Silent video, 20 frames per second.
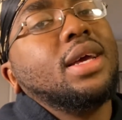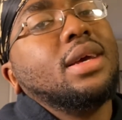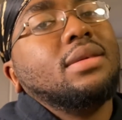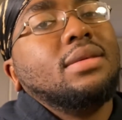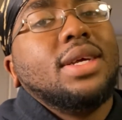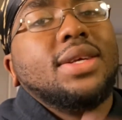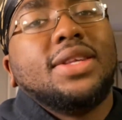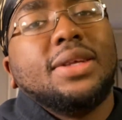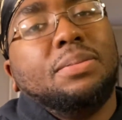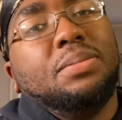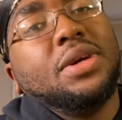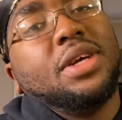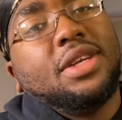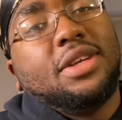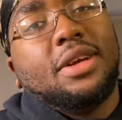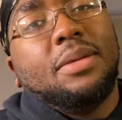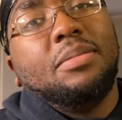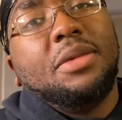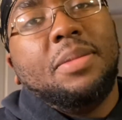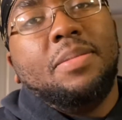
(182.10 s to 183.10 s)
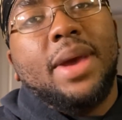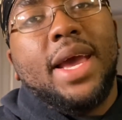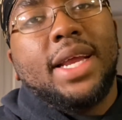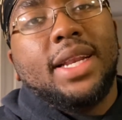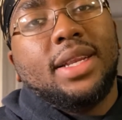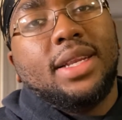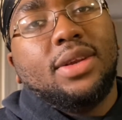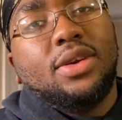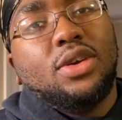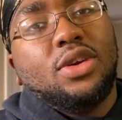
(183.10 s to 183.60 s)
This is a picture of me
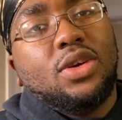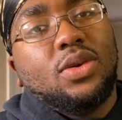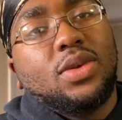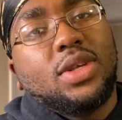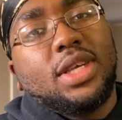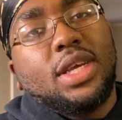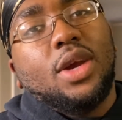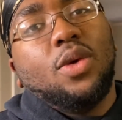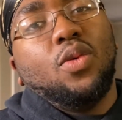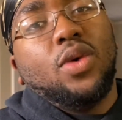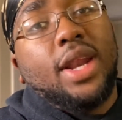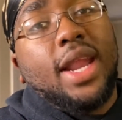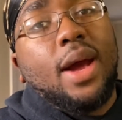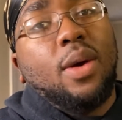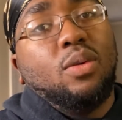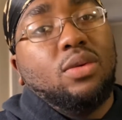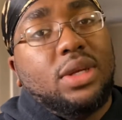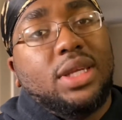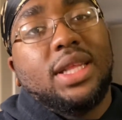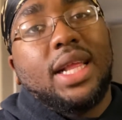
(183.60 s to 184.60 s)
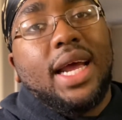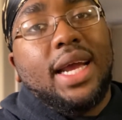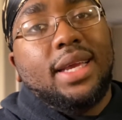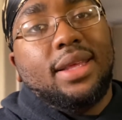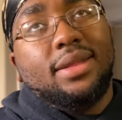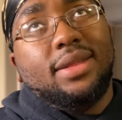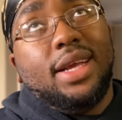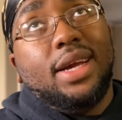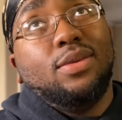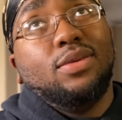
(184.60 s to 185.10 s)
back, you know what I'm saying, when I was
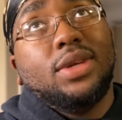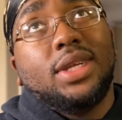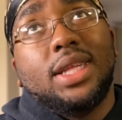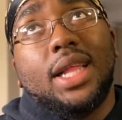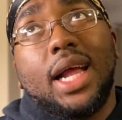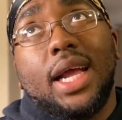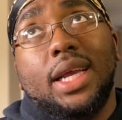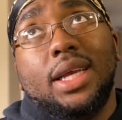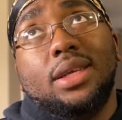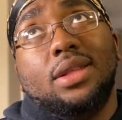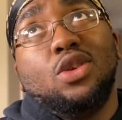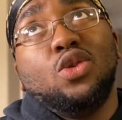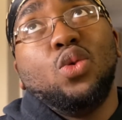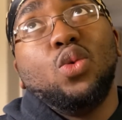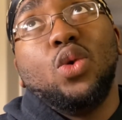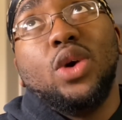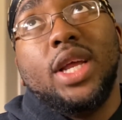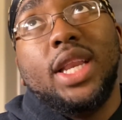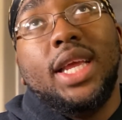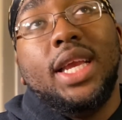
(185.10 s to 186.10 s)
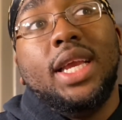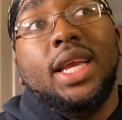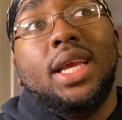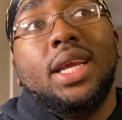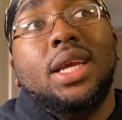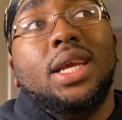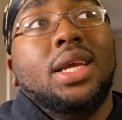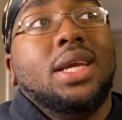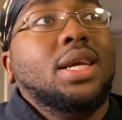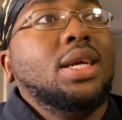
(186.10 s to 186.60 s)
like, that was like
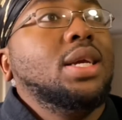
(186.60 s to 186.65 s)
2020.